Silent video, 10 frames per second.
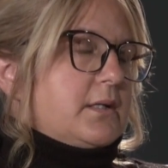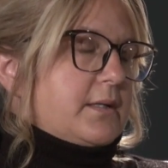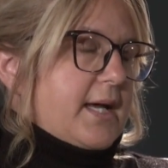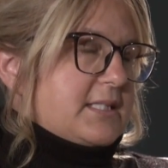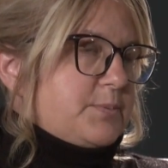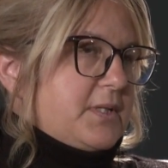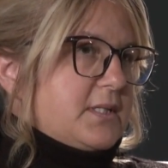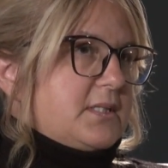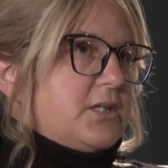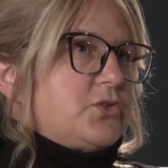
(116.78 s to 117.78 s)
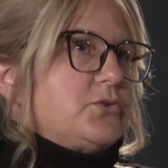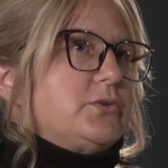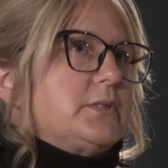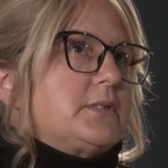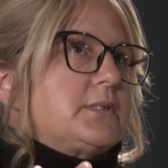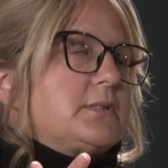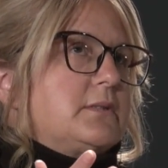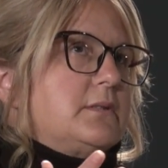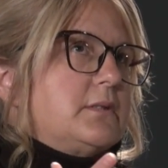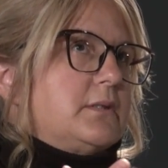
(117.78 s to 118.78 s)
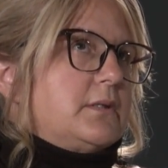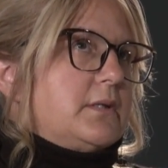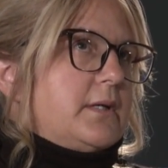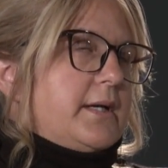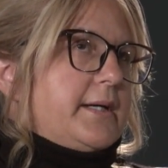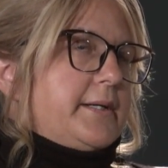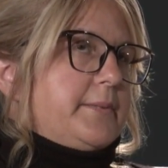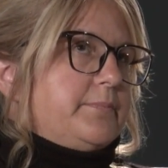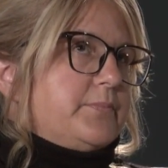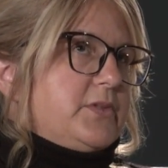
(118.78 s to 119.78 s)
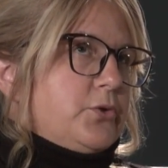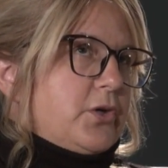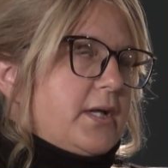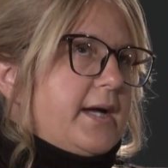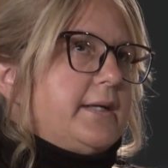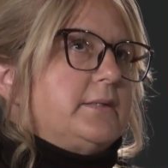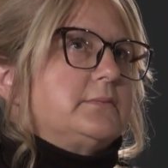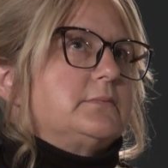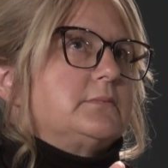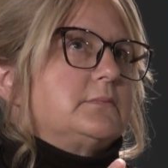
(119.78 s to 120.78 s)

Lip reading: Cascapedia St. Jules, New Carlisle,